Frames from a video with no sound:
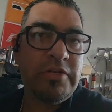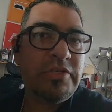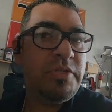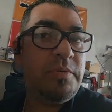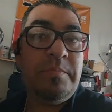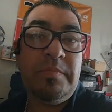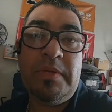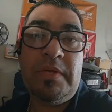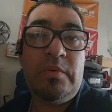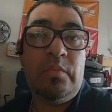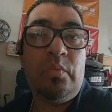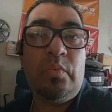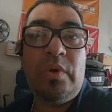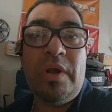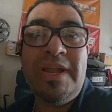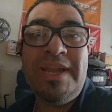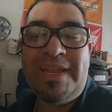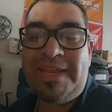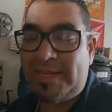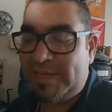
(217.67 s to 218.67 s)
It shouldn't be
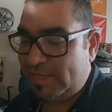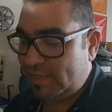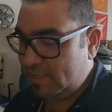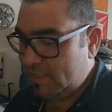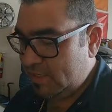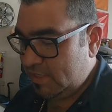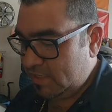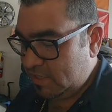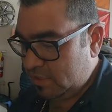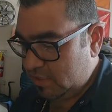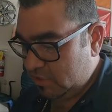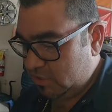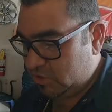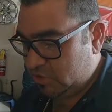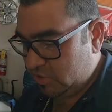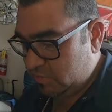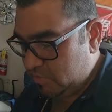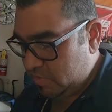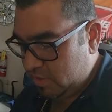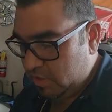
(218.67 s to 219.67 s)
runny.
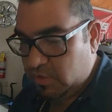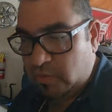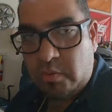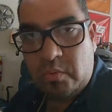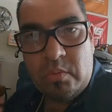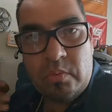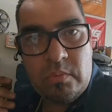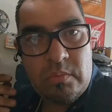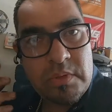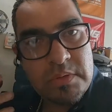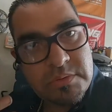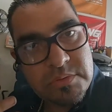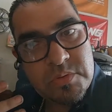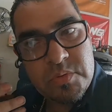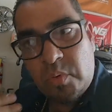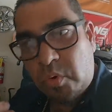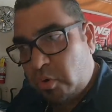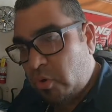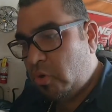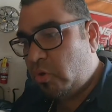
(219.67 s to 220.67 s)
It's
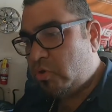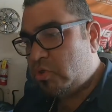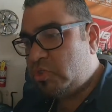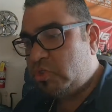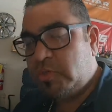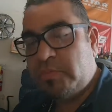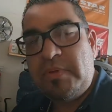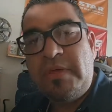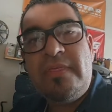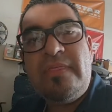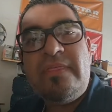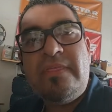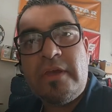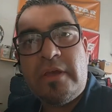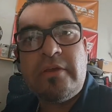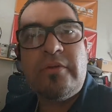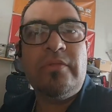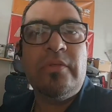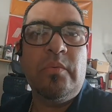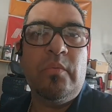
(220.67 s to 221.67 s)
oil, it should be
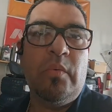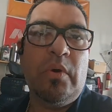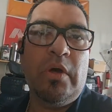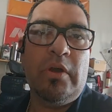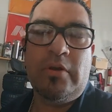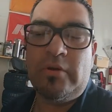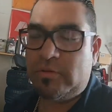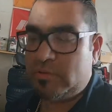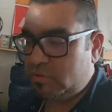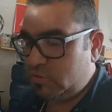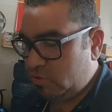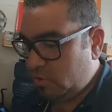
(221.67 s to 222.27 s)
thicker than water.